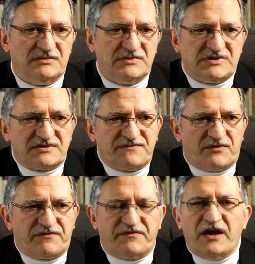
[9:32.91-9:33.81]
just for
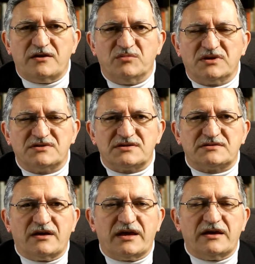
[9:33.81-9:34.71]
fame, just
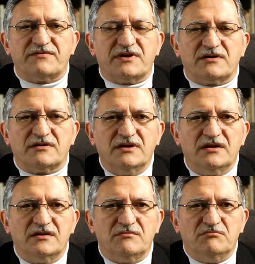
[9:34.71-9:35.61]
to have their
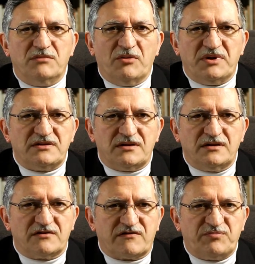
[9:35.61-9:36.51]
moment in
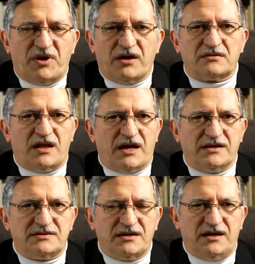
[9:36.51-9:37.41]
the
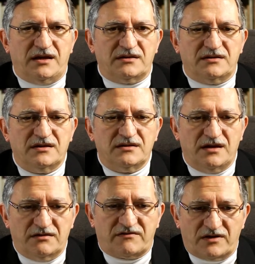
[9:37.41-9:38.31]
spotlight, and
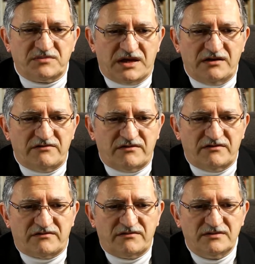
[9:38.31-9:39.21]
in some
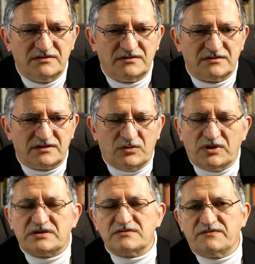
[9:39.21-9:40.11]
cases they
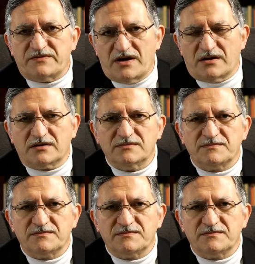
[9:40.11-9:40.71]
went too far